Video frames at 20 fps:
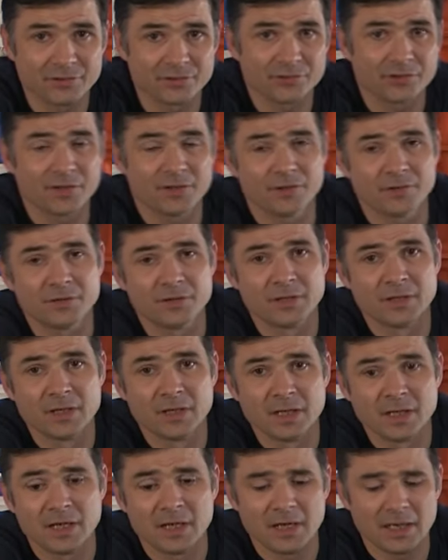So
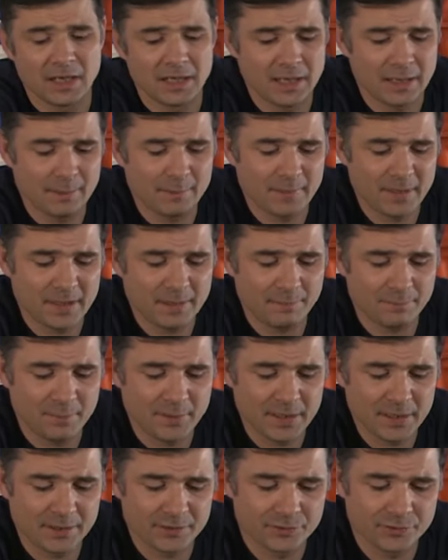it
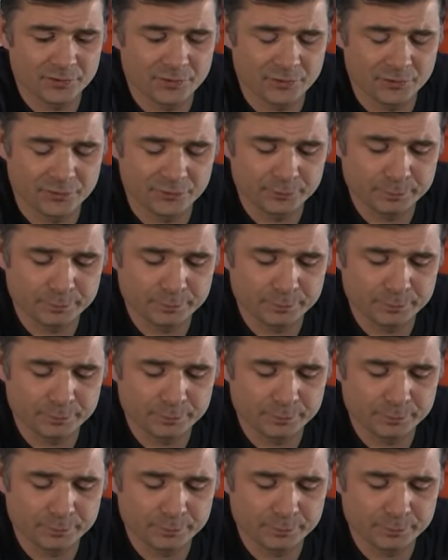being sort of